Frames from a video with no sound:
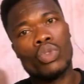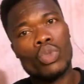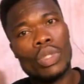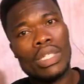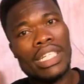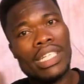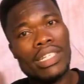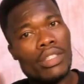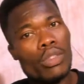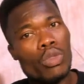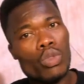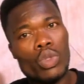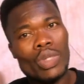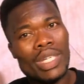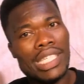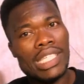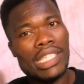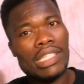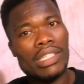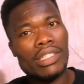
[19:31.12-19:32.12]
to this
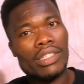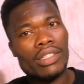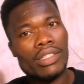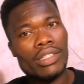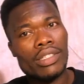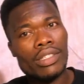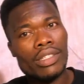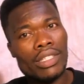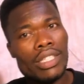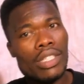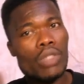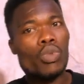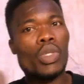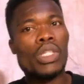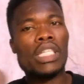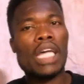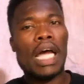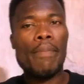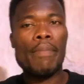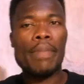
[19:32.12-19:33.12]
situation. This
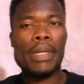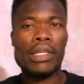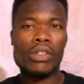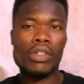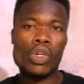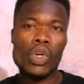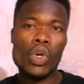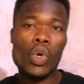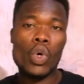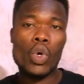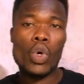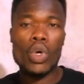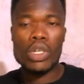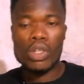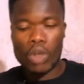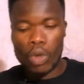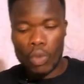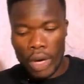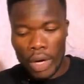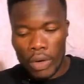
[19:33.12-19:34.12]
what happened
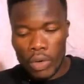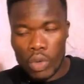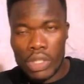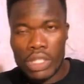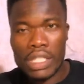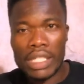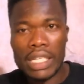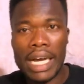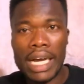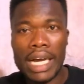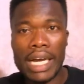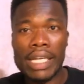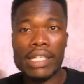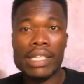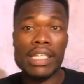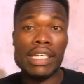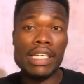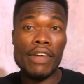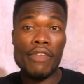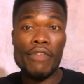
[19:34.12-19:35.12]
on Orano Senior High.
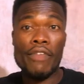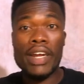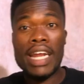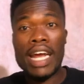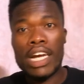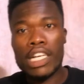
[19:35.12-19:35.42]
The father